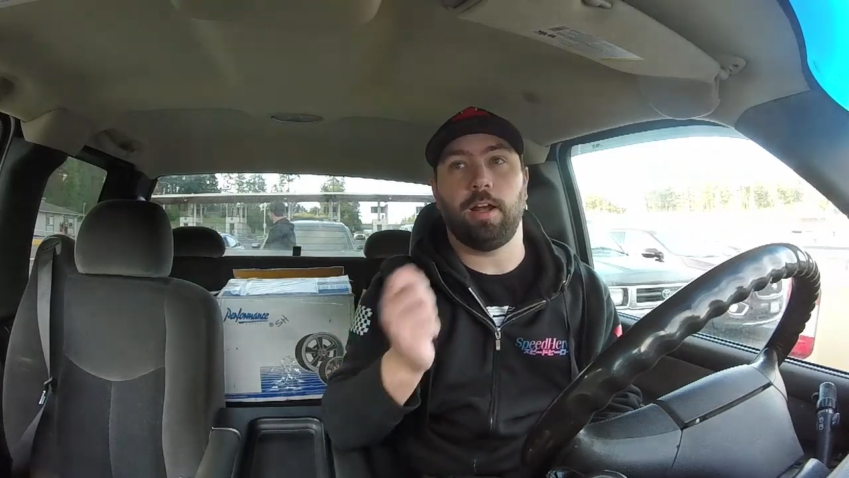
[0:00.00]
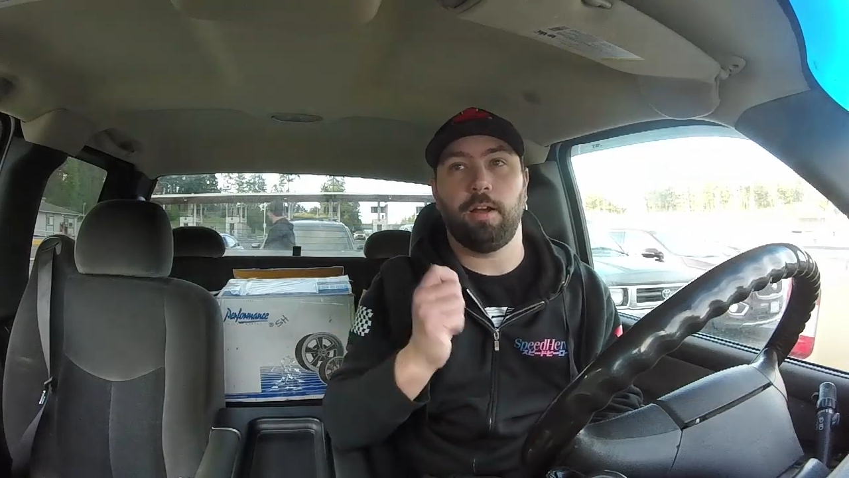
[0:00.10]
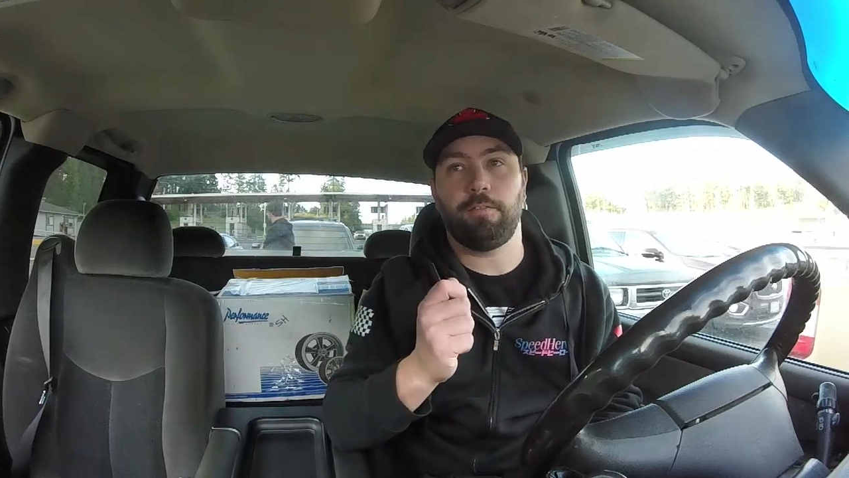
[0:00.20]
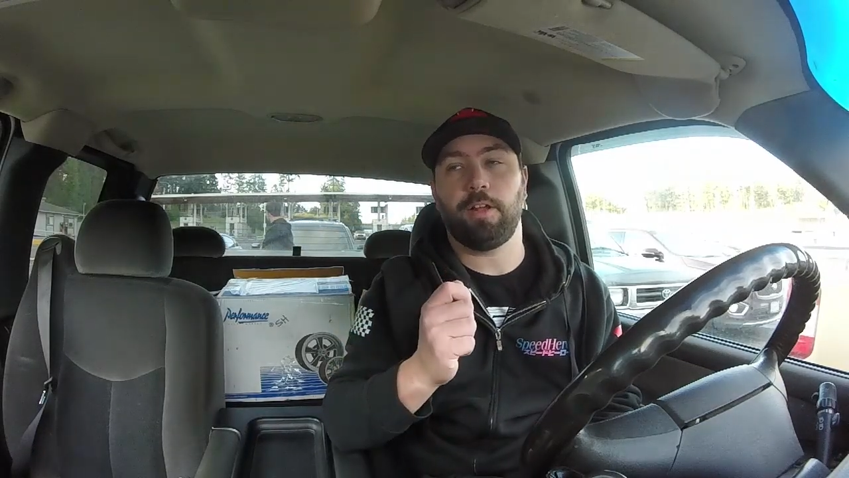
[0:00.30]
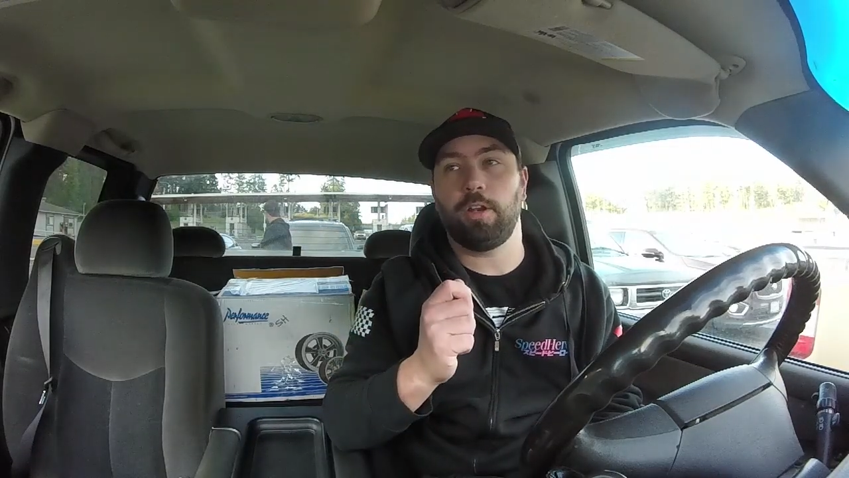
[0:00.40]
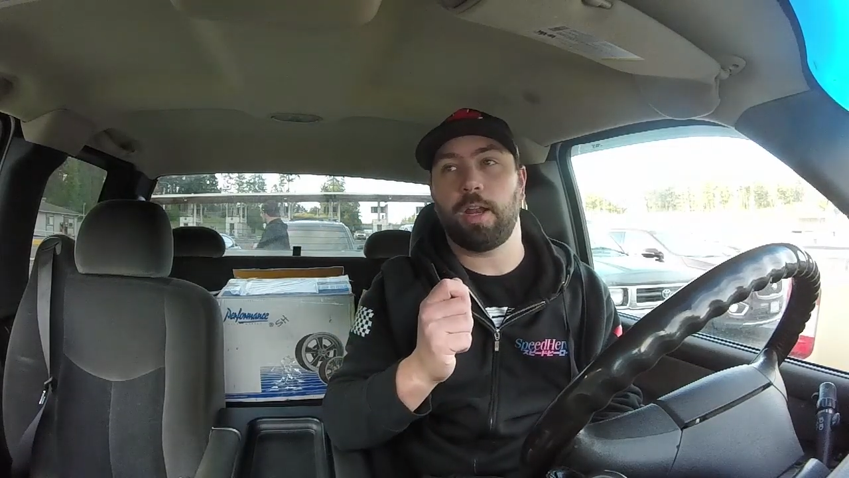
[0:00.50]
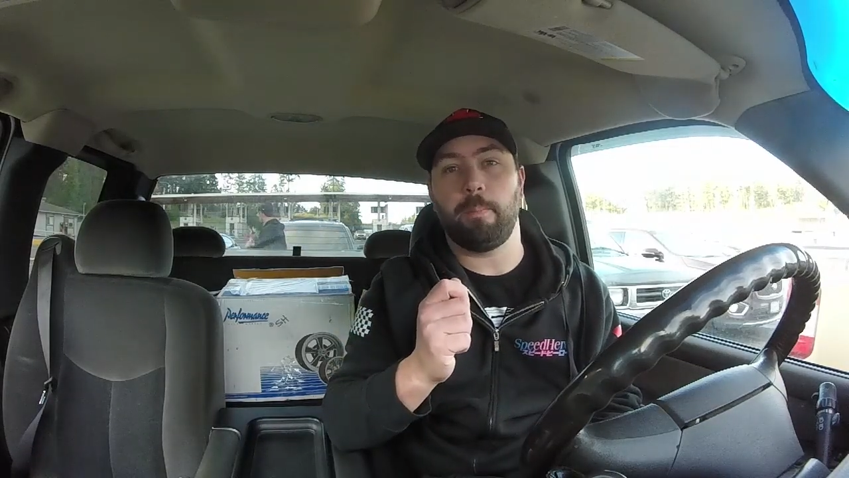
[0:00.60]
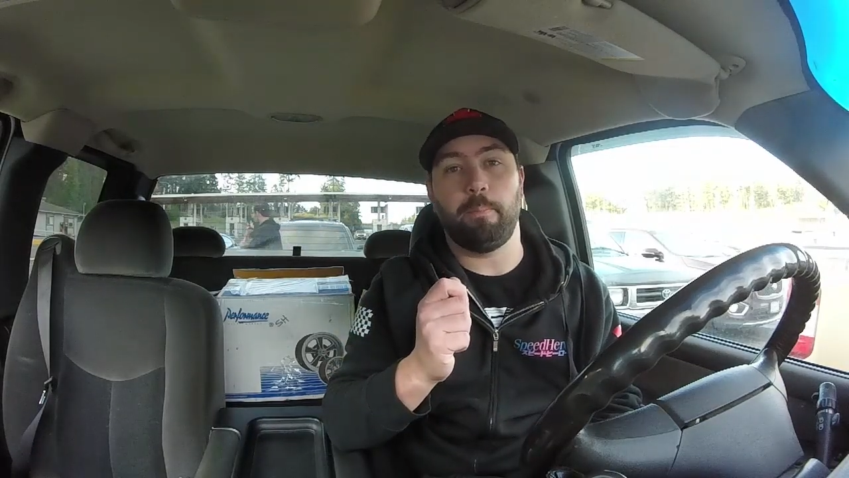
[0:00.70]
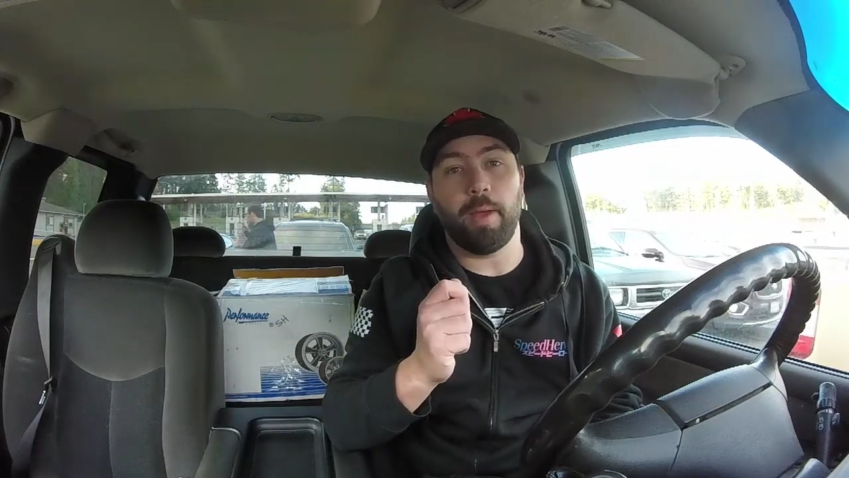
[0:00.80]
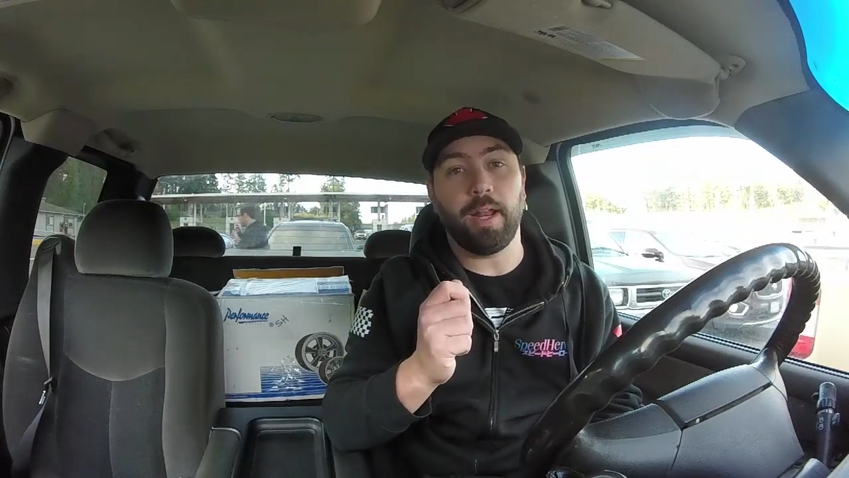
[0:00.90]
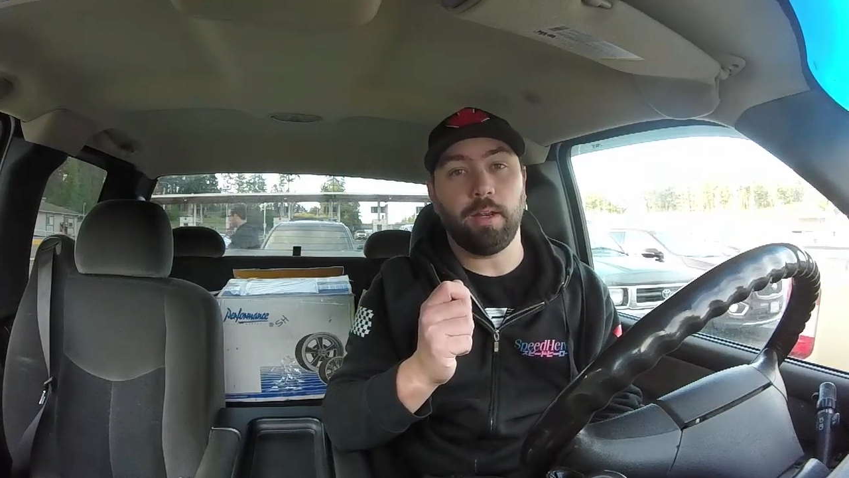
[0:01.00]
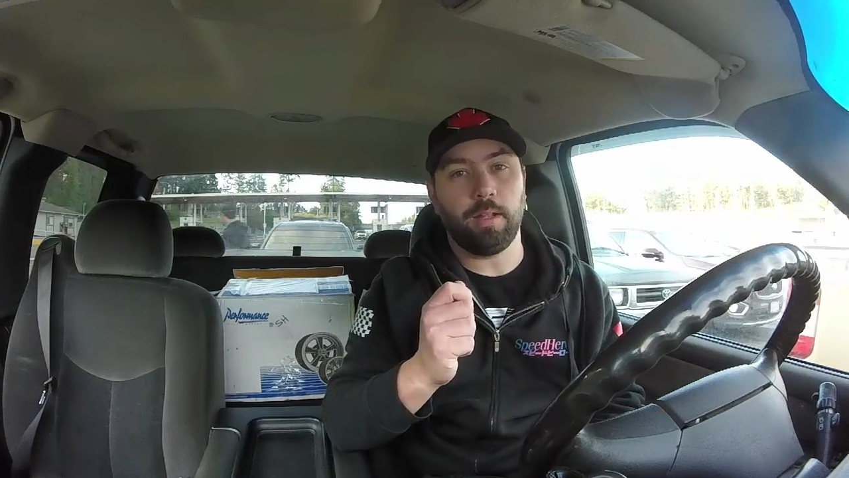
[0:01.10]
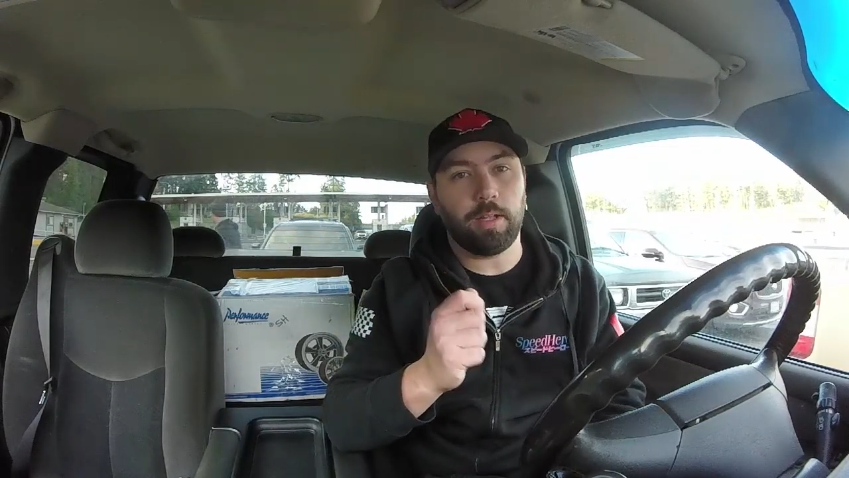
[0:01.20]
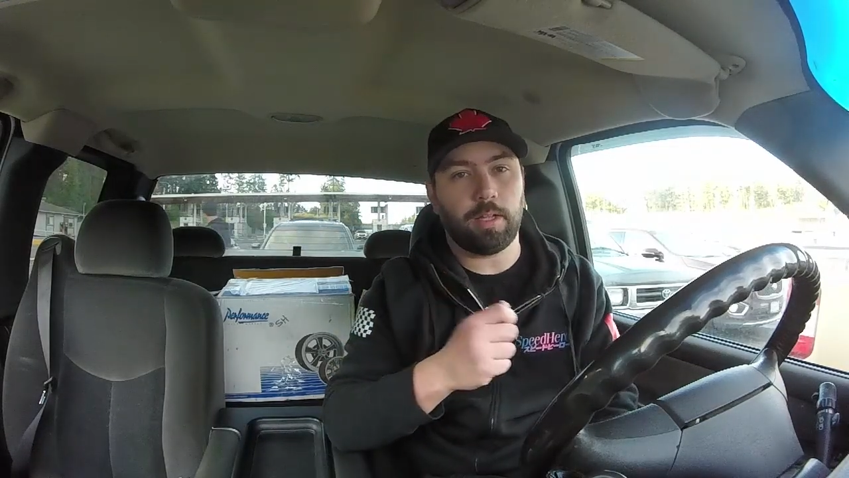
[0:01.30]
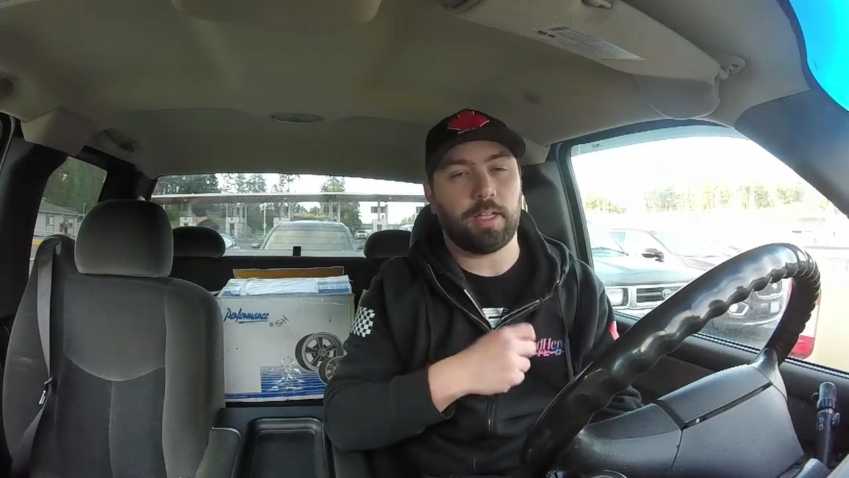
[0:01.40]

a fellow named Ben,